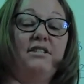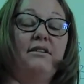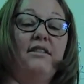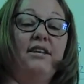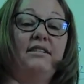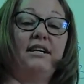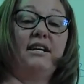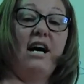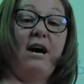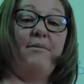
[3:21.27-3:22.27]
the
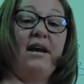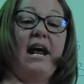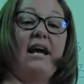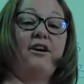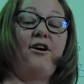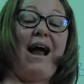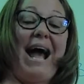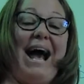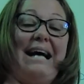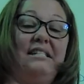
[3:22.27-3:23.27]
denominator
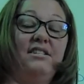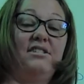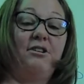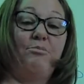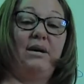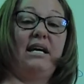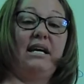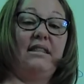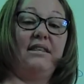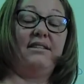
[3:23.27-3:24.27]
has to
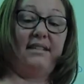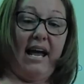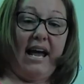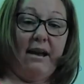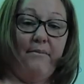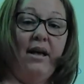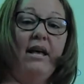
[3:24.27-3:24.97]
be the same.